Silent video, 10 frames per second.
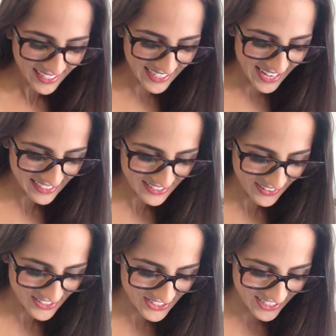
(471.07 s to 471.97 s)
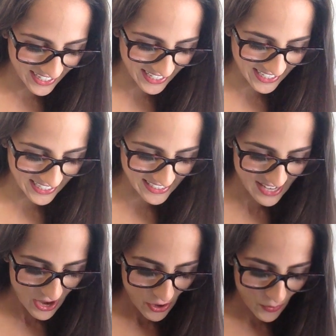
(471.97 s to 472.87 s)
Next question is,
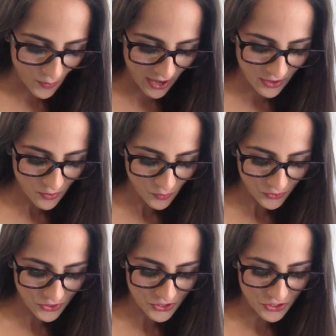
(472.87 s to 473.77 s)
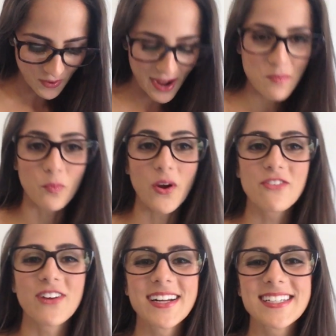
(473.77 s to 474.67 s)
when will you do a
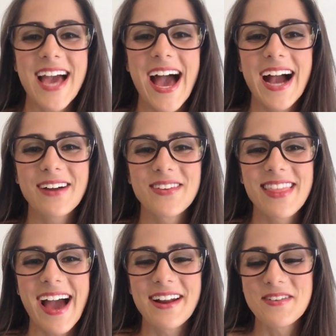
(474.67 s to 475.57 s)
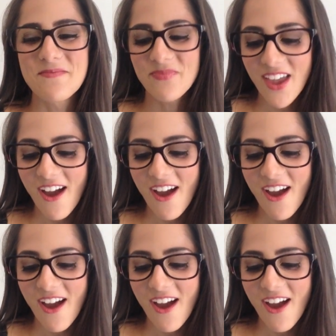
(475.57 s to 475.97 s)
boyfriend tag with Adam?